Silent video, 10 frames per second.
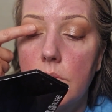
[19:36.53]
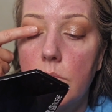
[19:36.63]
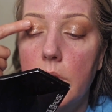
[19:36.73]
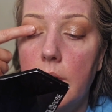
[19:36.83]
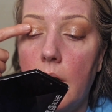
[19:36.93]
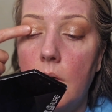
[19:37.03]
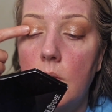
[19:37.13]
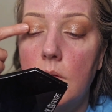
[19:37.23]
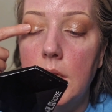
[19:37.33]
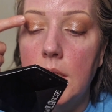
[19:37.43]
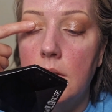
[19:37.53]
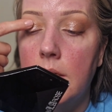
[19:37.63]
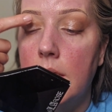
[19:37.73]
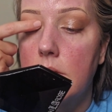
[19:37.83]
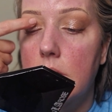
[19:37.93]
without the
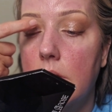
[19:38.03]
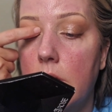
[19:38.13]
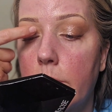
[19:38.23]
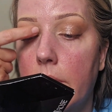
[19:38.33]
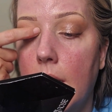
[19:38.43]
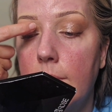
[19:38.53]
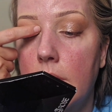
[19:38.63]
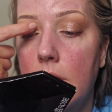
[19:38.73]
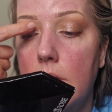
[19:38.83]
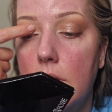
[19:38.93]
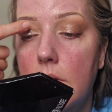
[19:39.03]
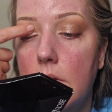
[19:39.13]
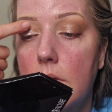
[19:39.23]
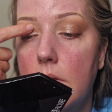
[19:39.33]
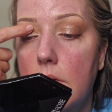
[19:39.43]
NYX glitter primer.
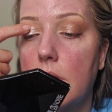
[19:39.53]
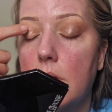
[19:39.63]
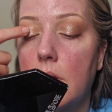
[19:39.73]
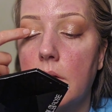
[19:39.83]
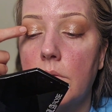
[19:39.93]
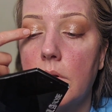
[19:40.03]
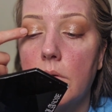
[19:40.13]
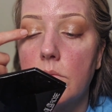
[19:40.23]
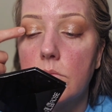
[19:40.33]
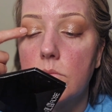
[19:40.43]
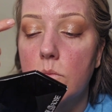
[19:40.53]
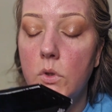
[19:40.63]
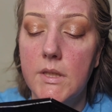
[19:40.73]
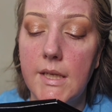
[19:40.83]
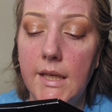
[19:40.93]
I don't know. We'll
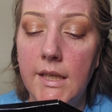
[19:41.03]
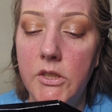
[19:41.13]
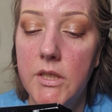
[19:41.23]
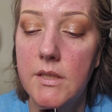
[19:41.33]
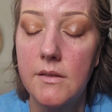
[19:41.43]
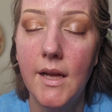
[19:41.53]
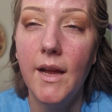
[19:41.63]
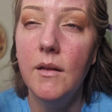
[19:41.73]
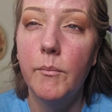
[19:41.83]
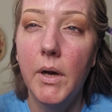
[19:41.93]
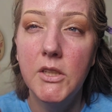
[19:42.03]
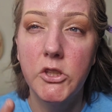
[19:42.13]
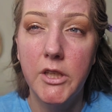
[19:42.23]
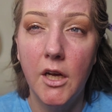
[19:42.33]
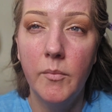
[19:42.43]
see. It just kind of
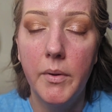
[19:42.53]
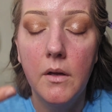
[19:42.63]
bunched up